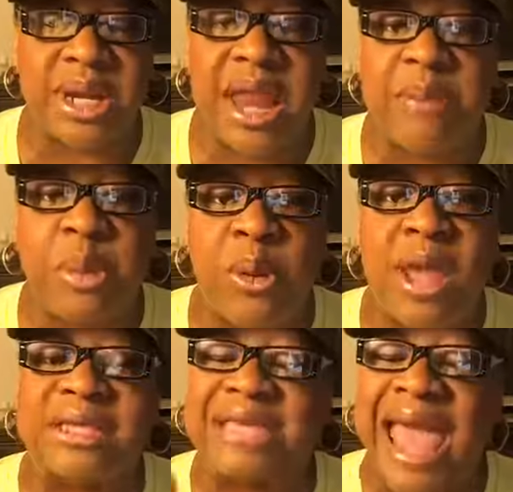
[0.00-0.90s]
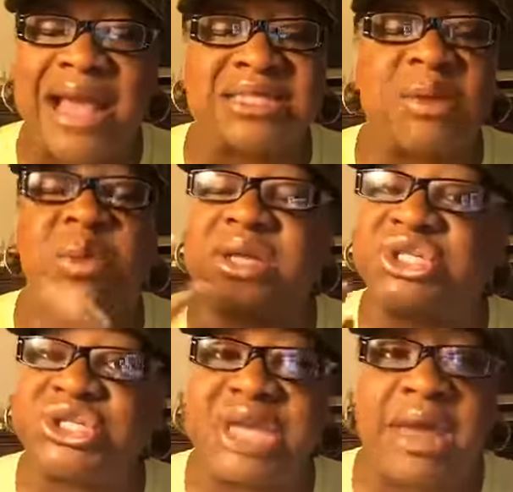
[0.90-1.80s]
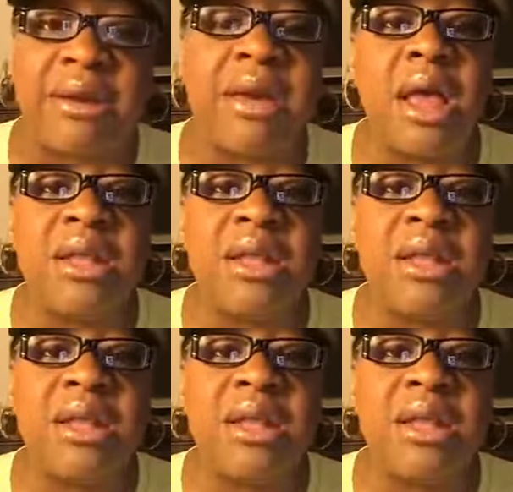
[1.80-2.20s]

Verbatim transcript: And I pray, tag someone, share,